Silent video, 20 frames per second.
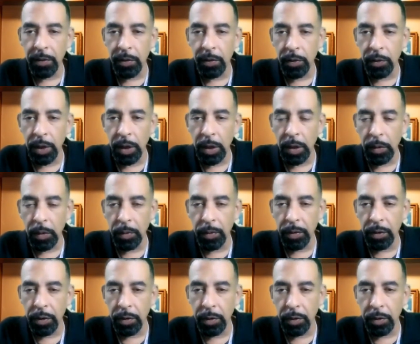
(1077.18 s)
it's
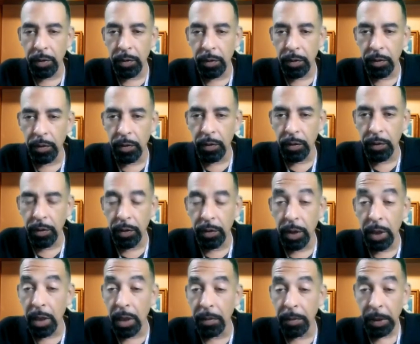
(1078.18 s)

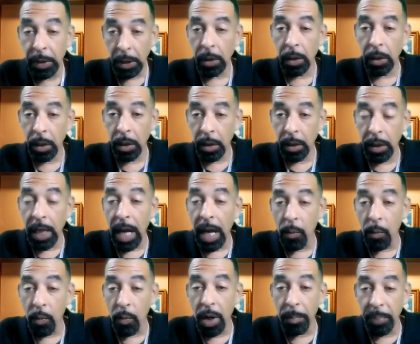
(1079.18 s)
you're gonna
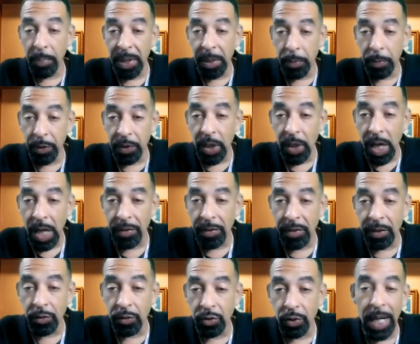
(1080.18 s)
not want people
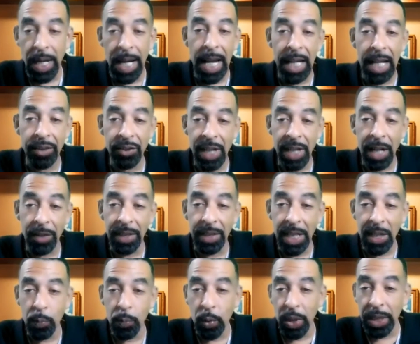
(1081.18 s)
tossing trash out
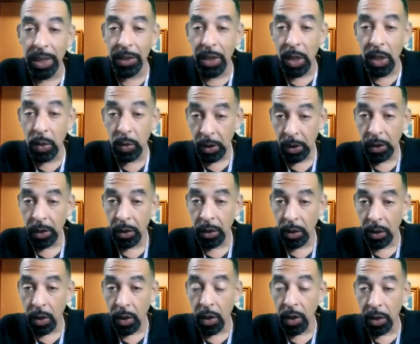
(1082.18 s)
their window,
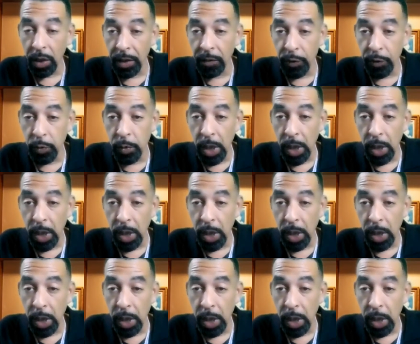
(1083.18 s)
or if